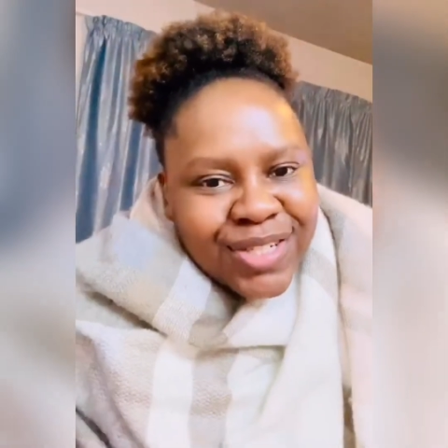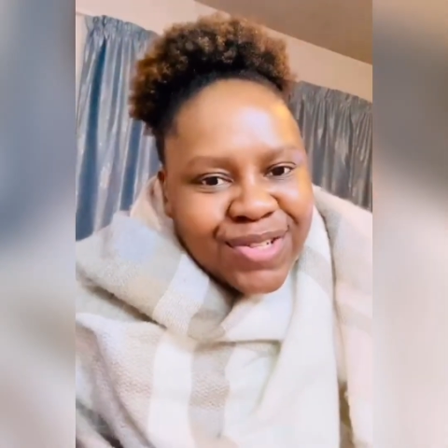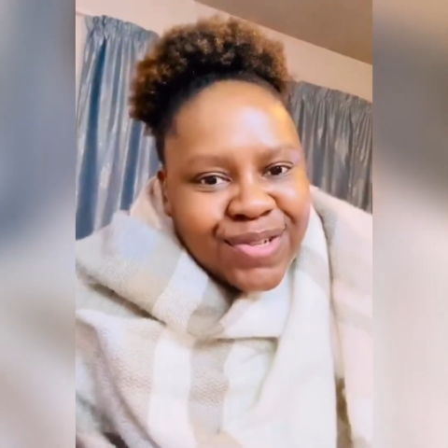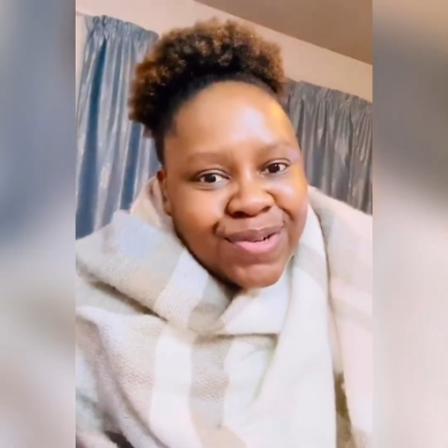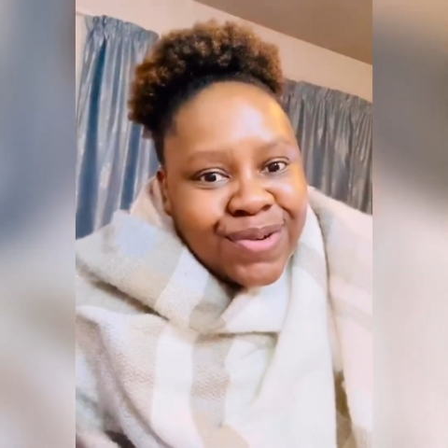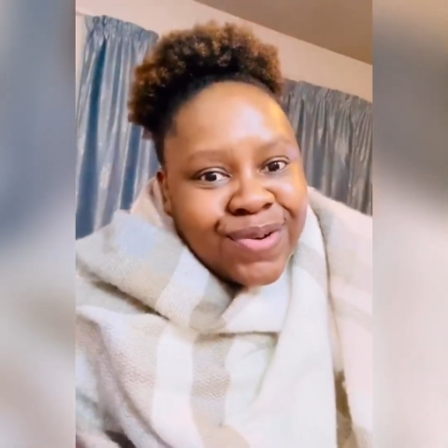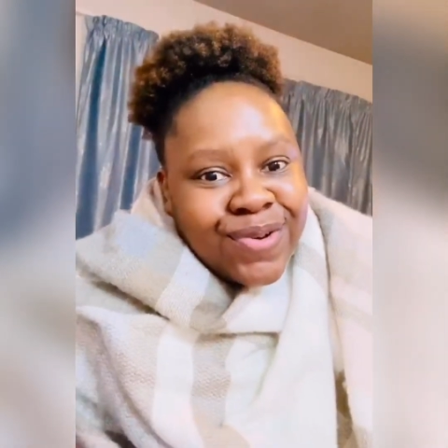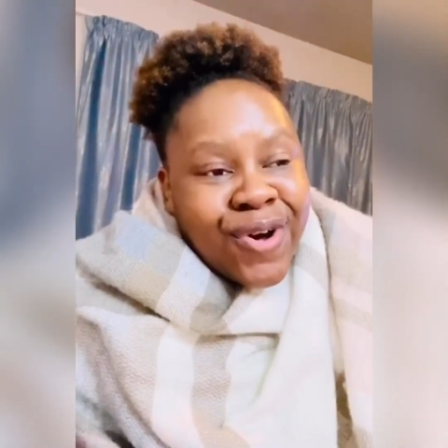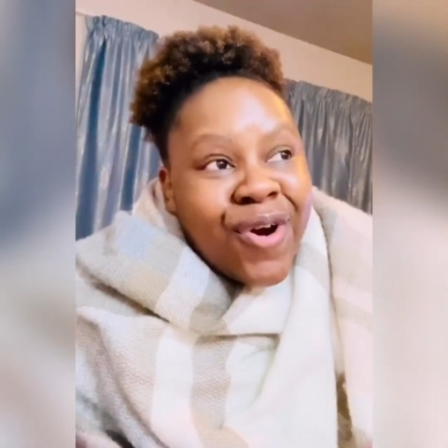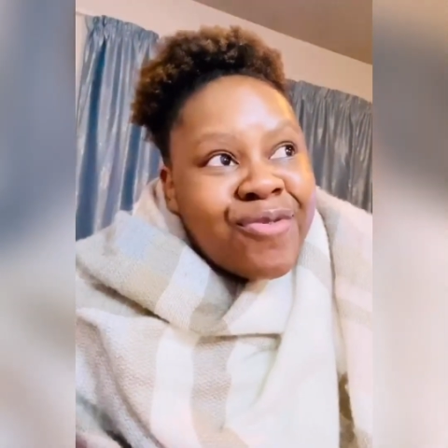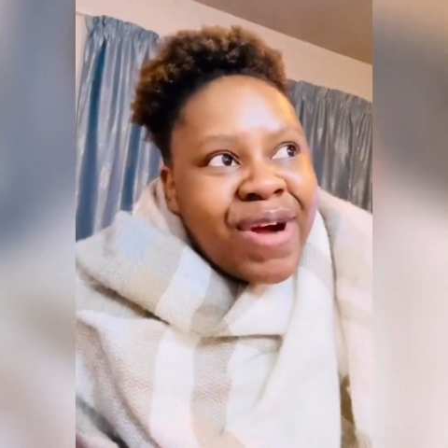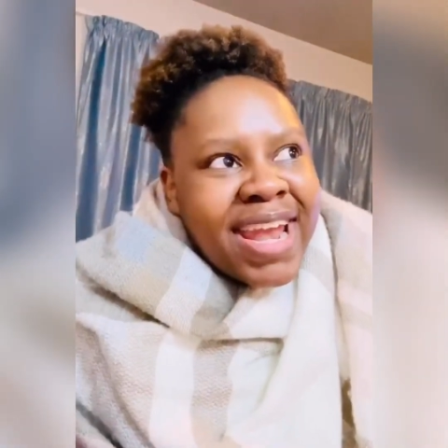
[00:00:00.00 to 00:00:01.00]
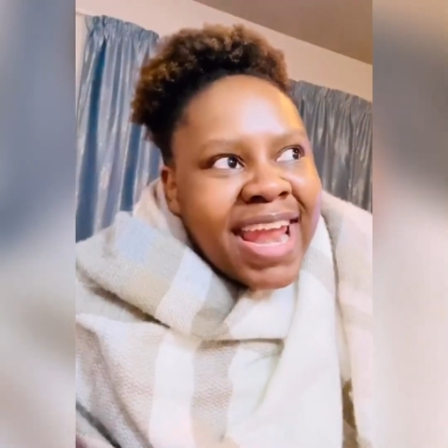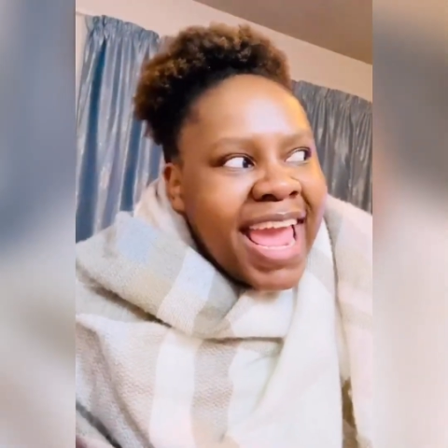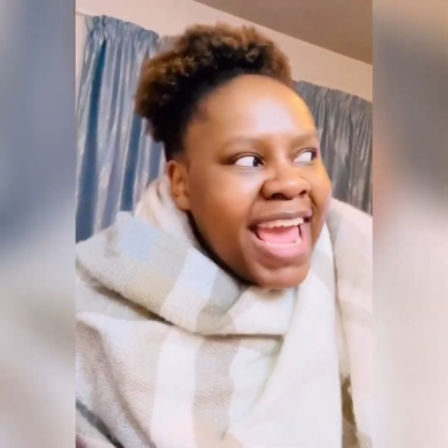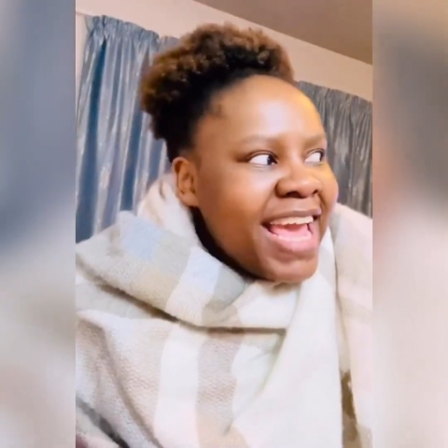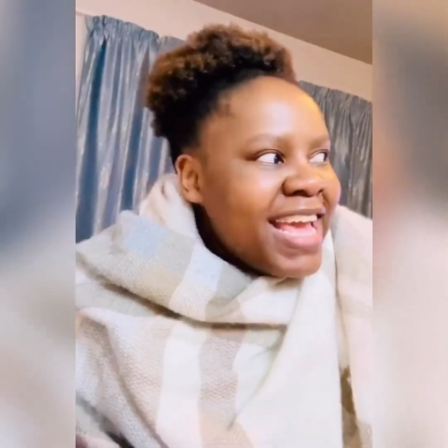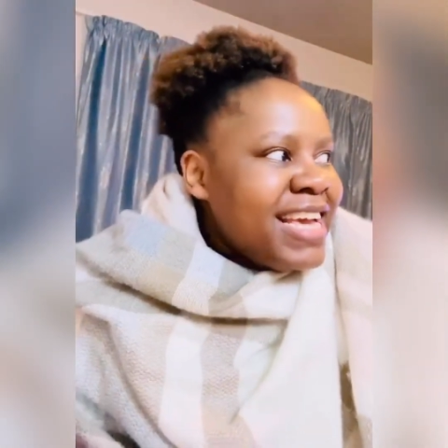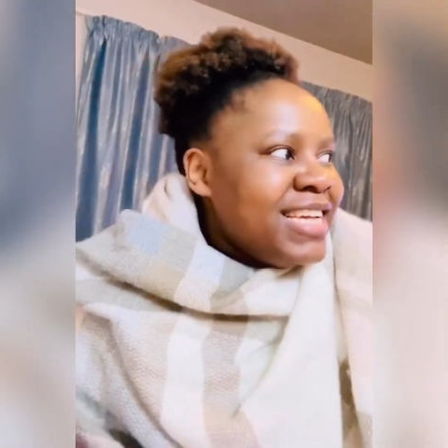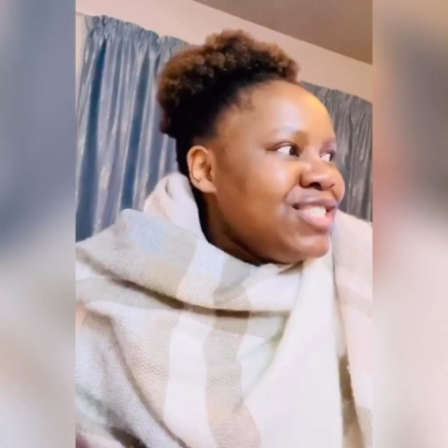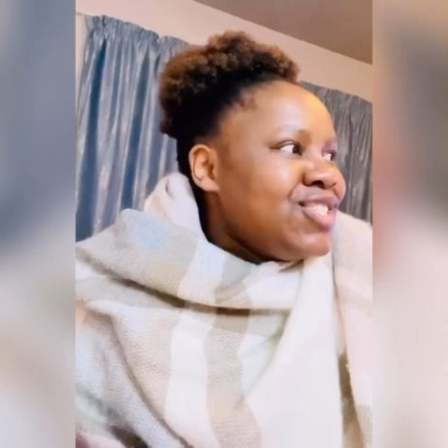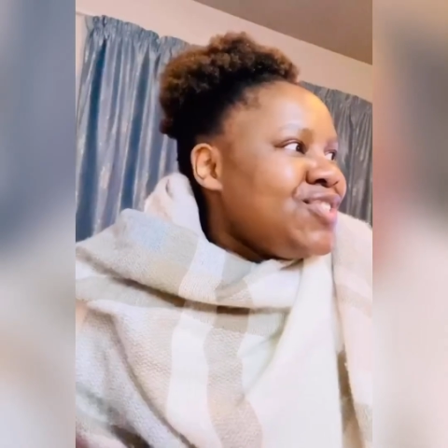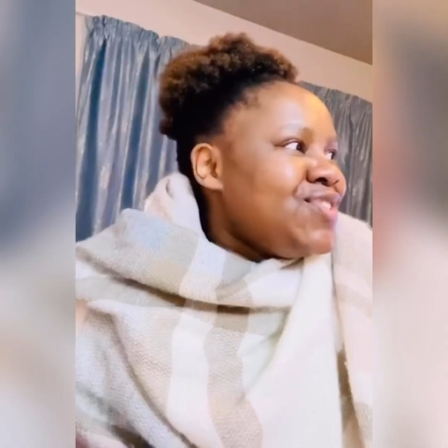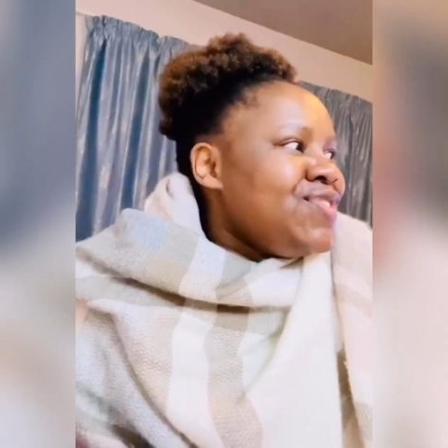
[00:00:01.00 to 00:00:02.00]
to go running,
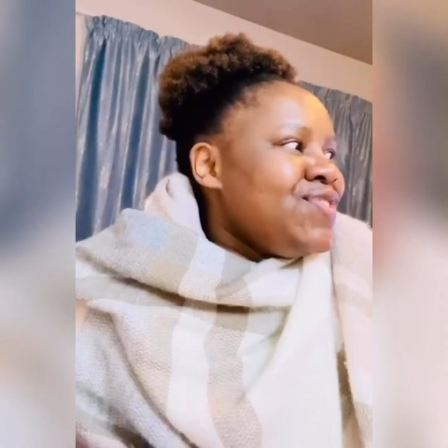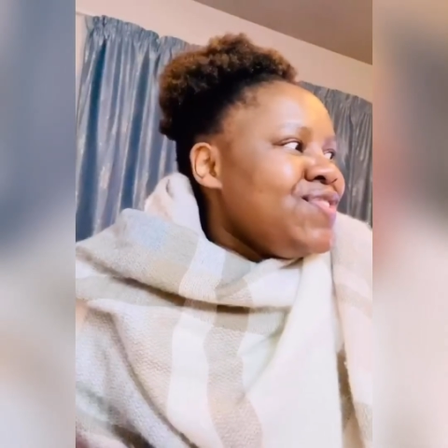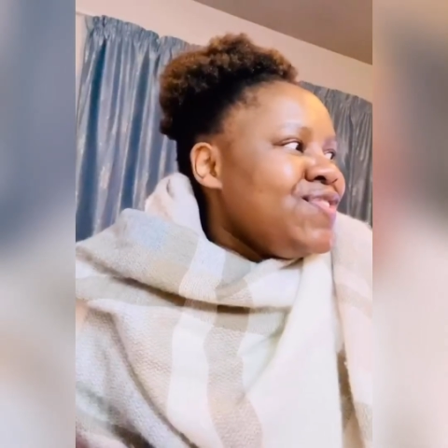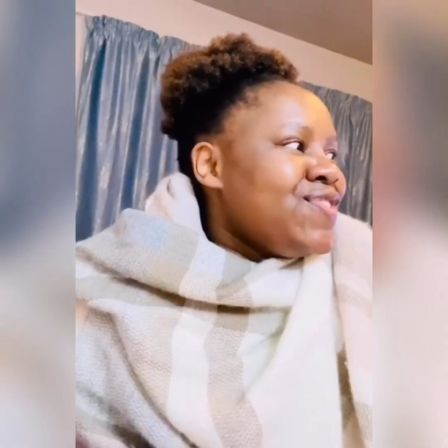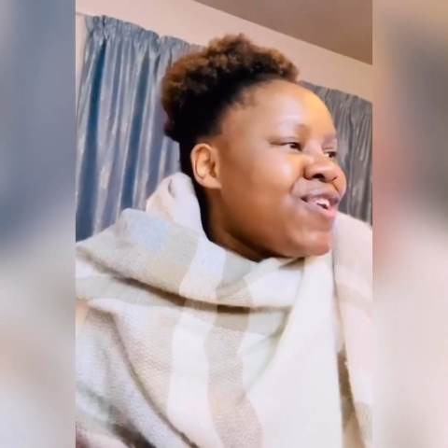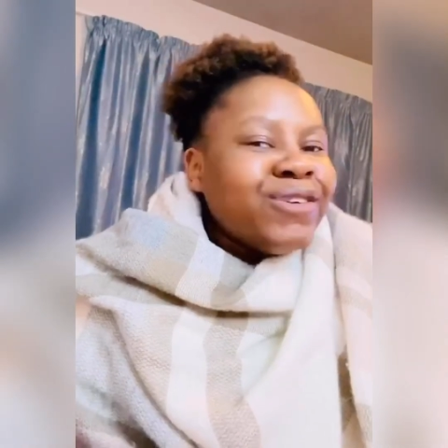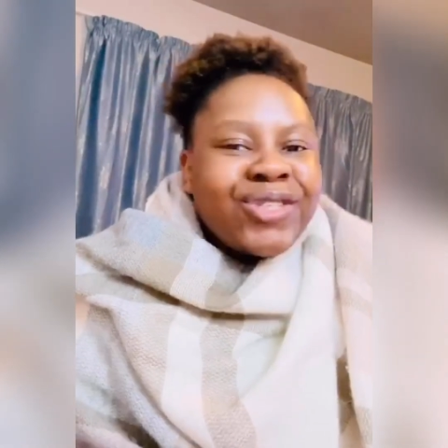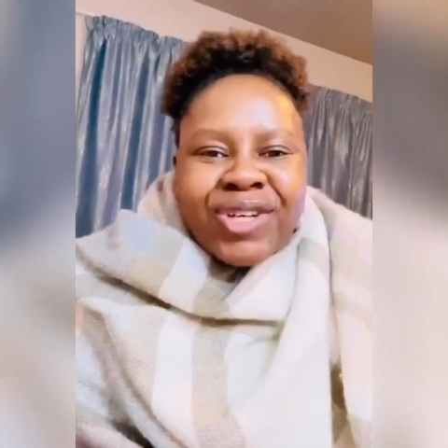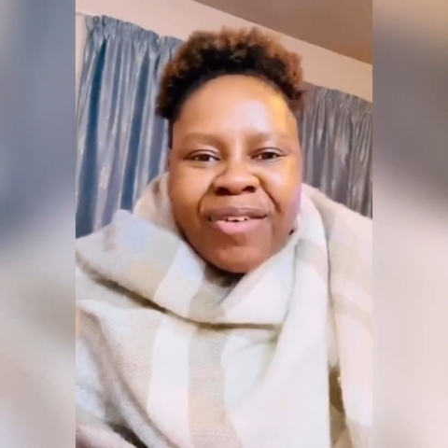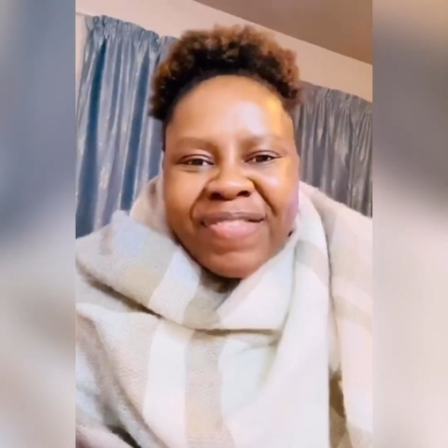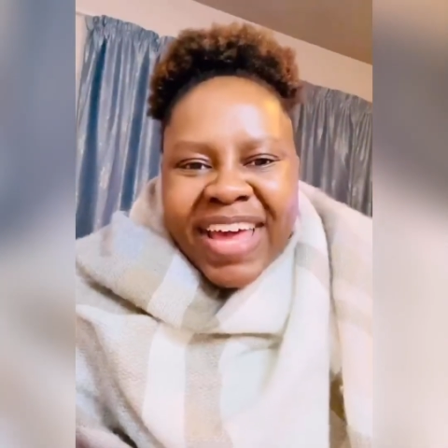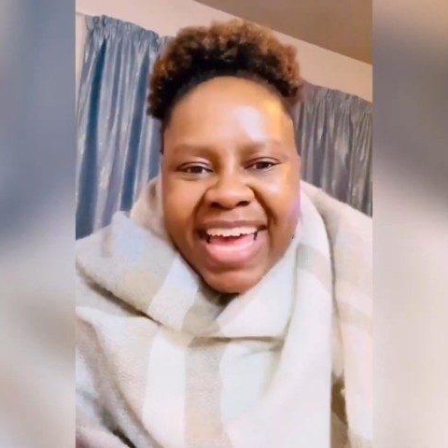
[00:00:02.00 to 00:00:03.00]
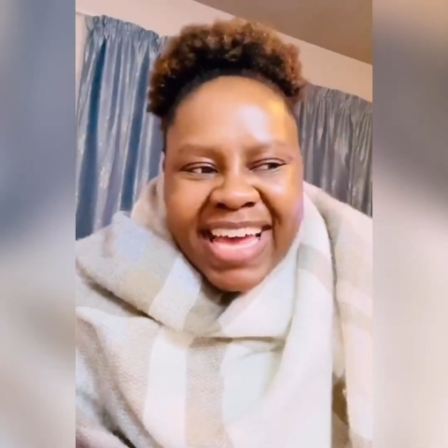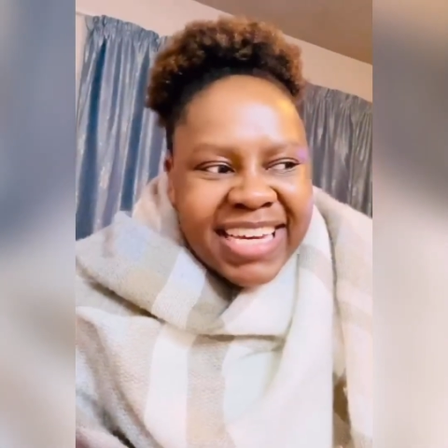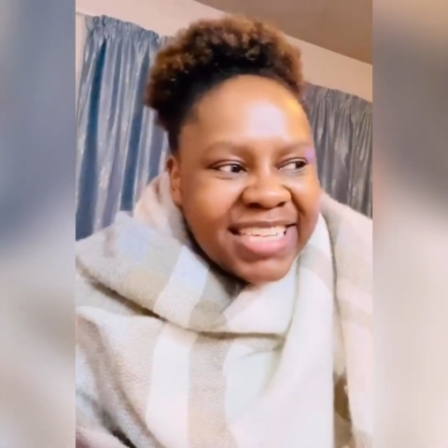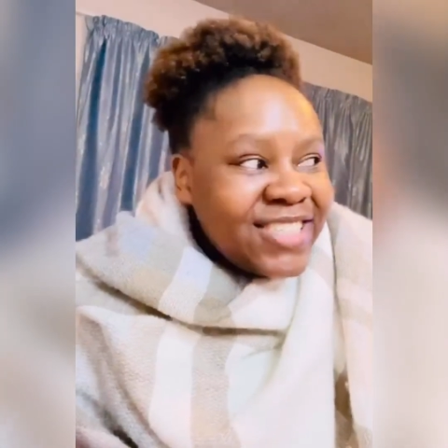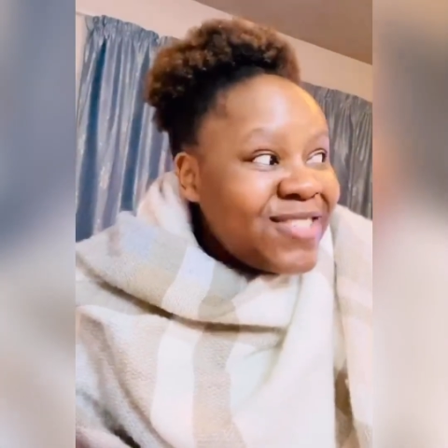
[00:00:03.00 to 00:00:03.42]
to go shopping,